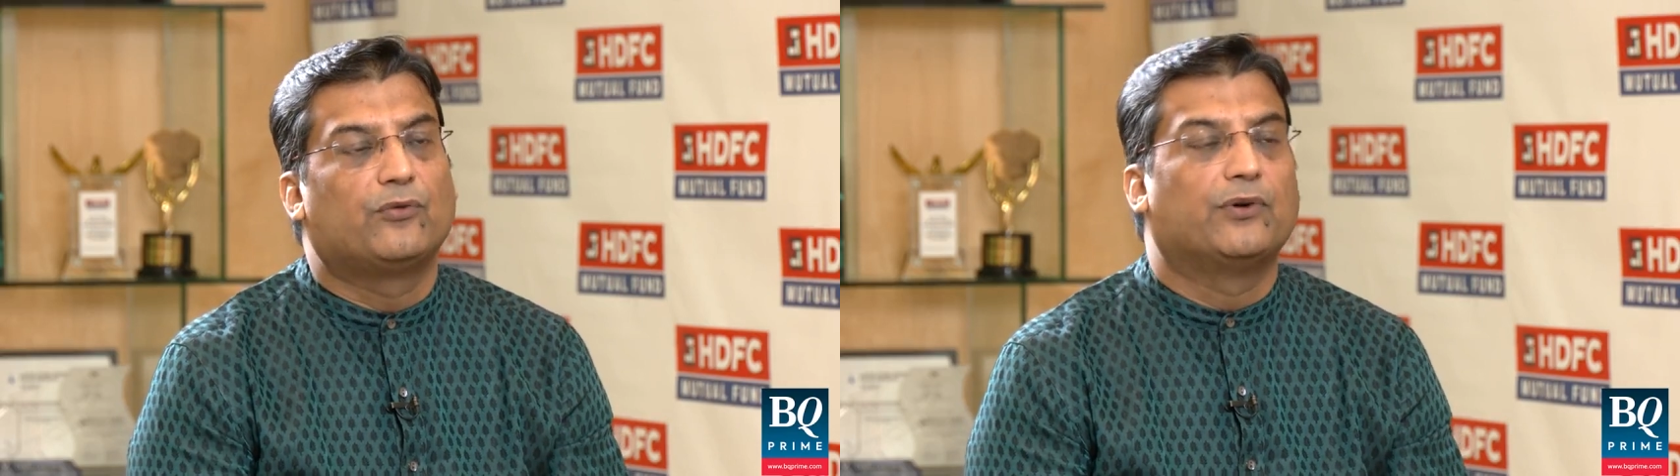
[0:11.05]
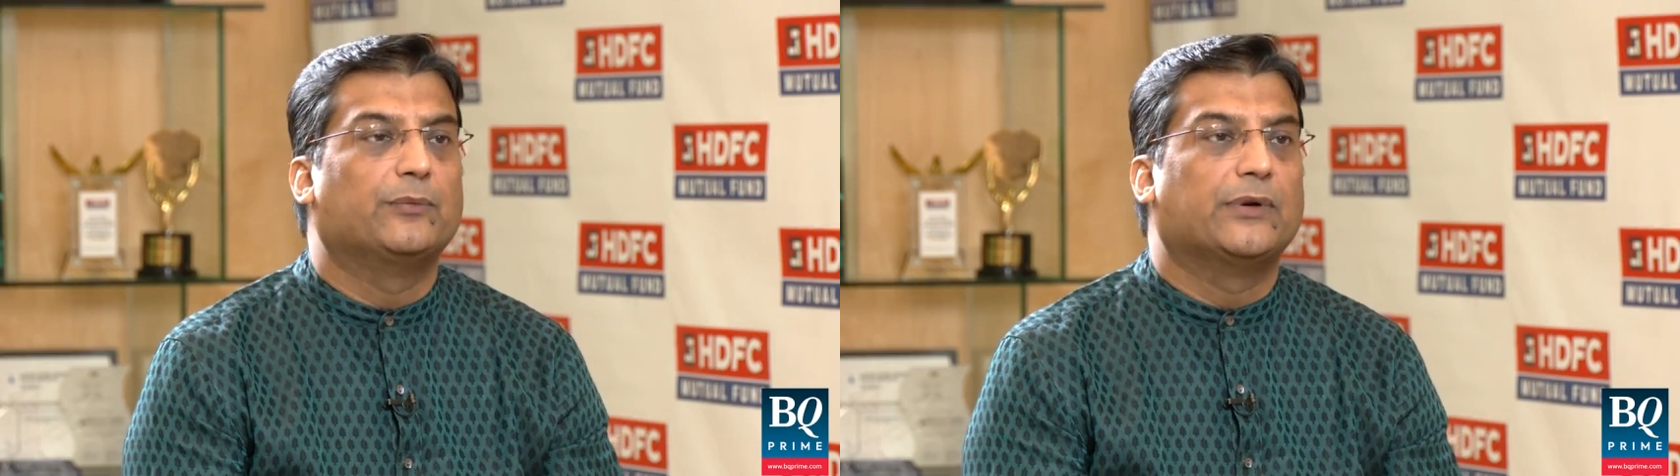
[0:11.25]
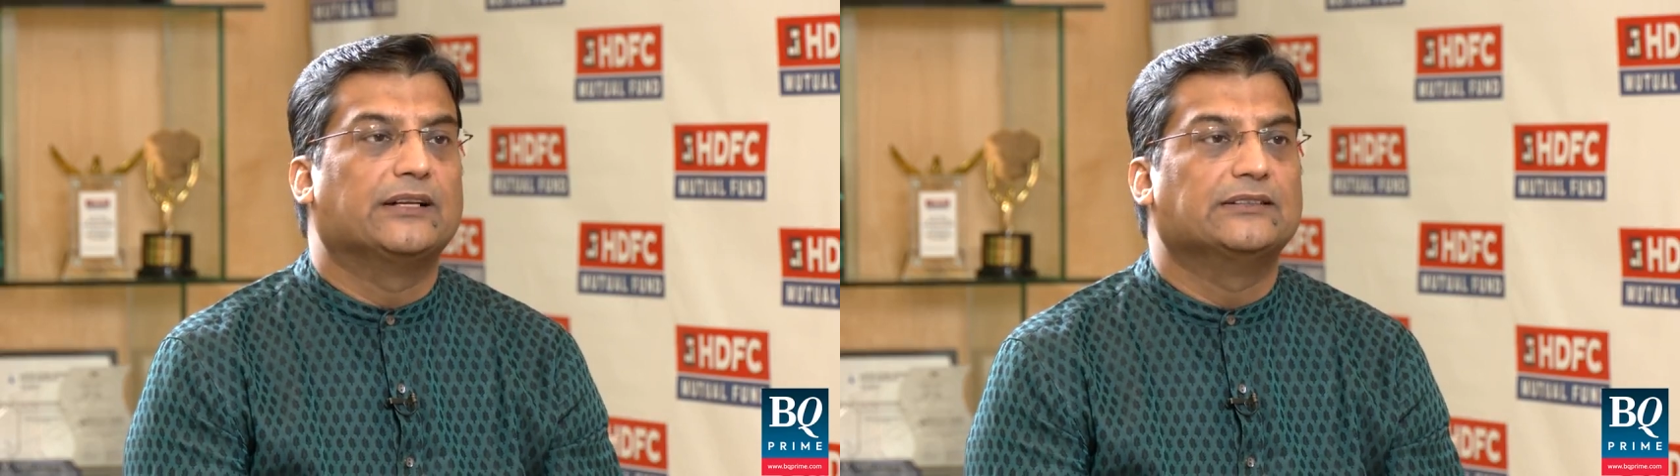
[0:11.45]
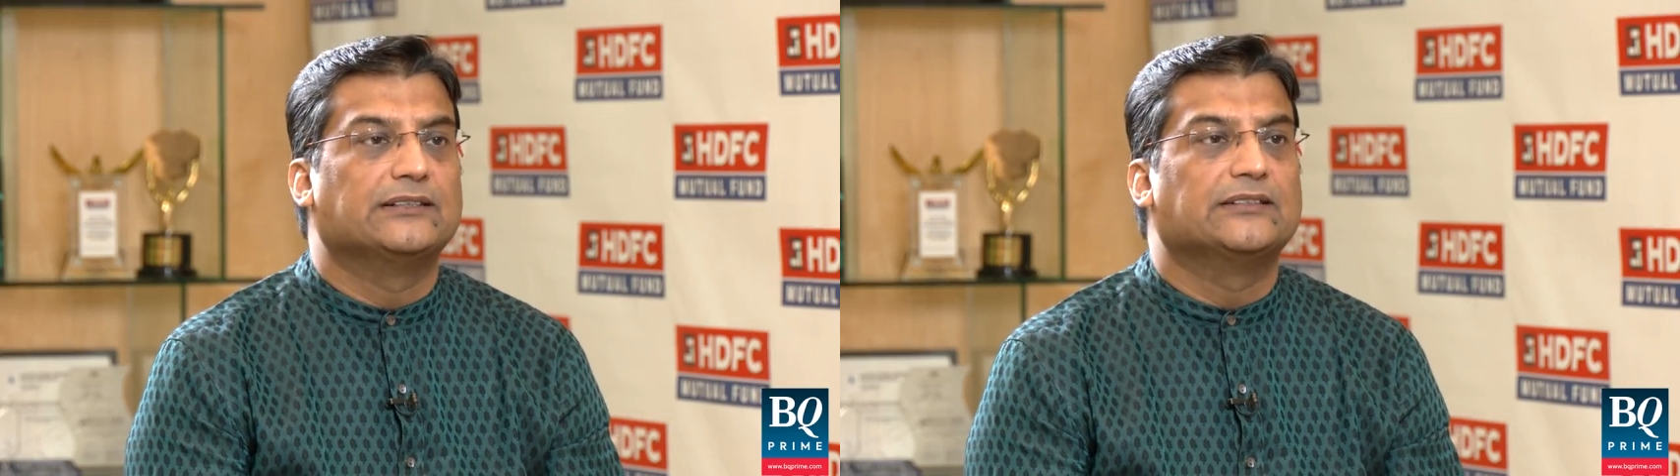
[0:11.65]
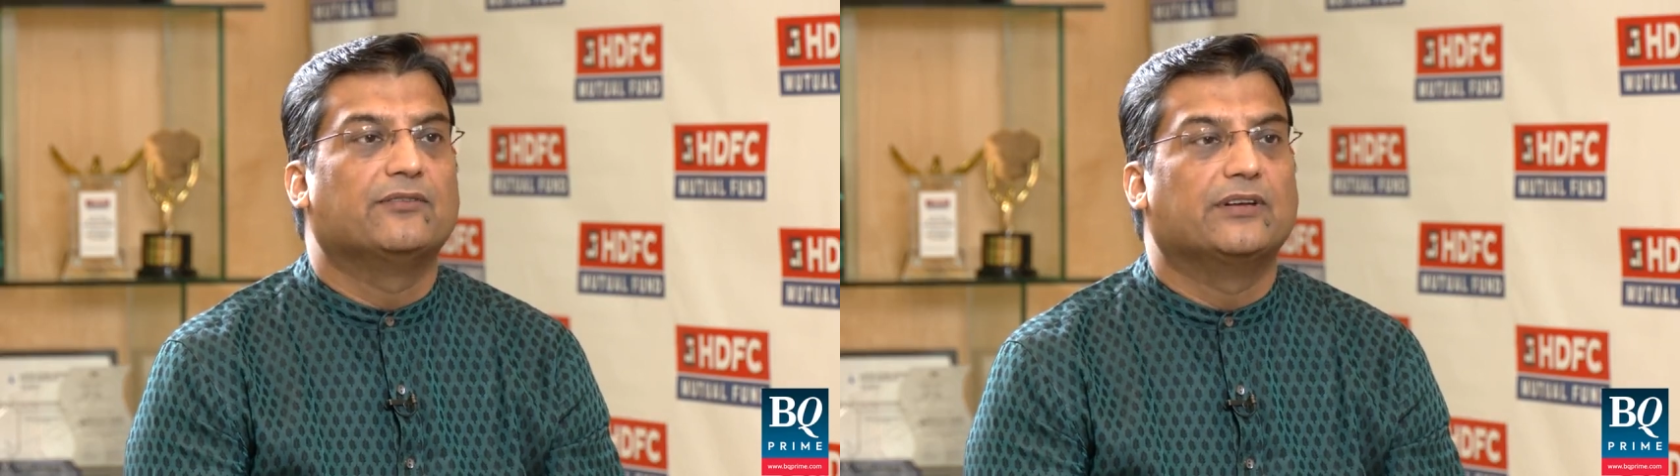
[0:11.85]
Fund
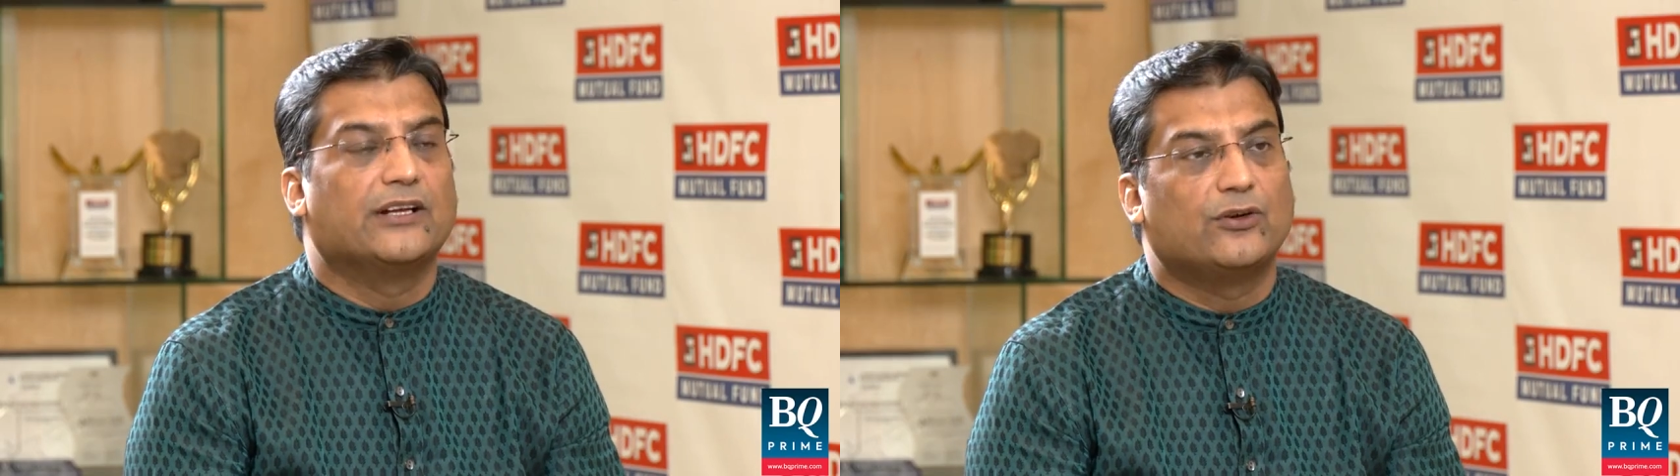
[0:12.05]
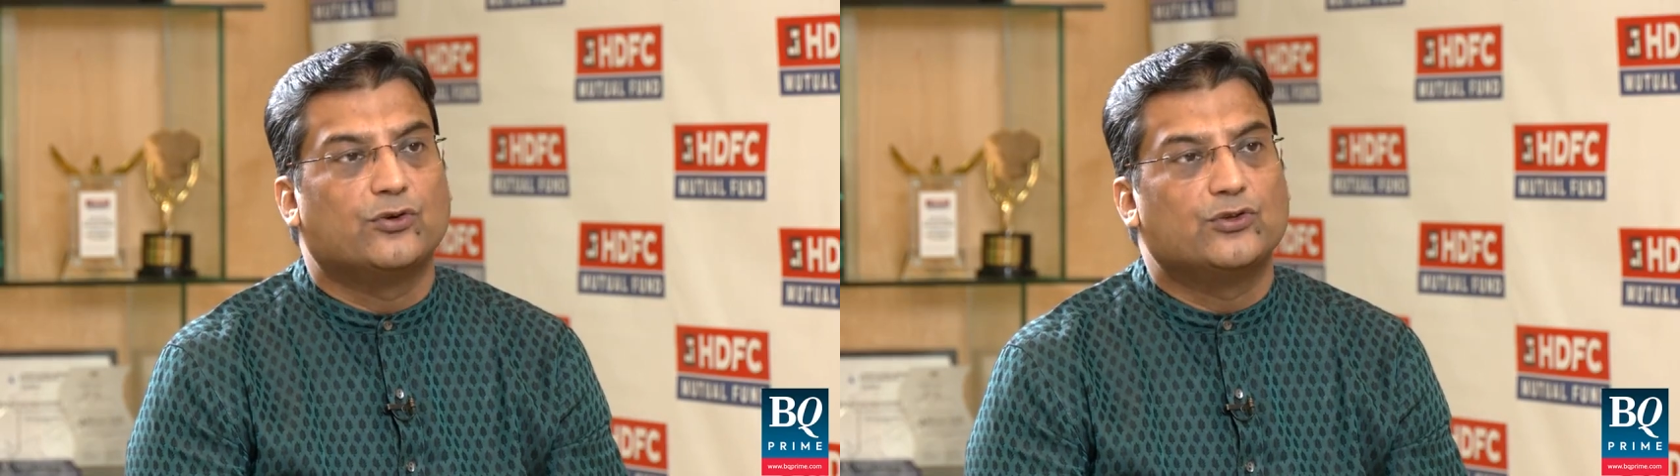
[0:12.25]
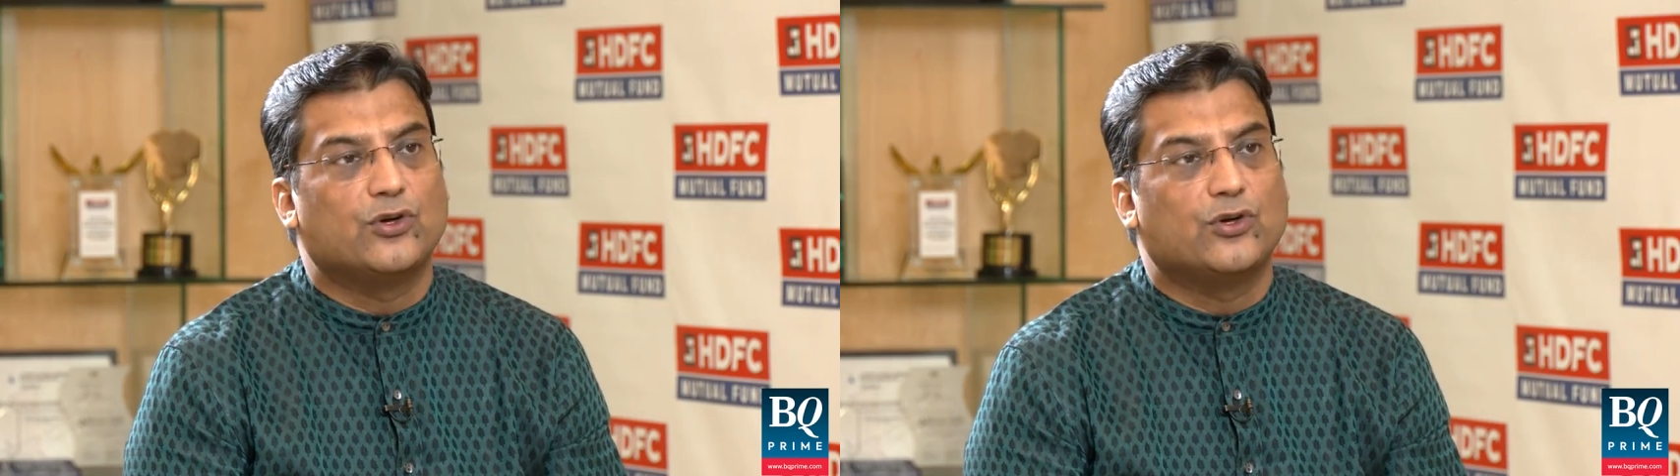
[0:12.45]
managers have done a good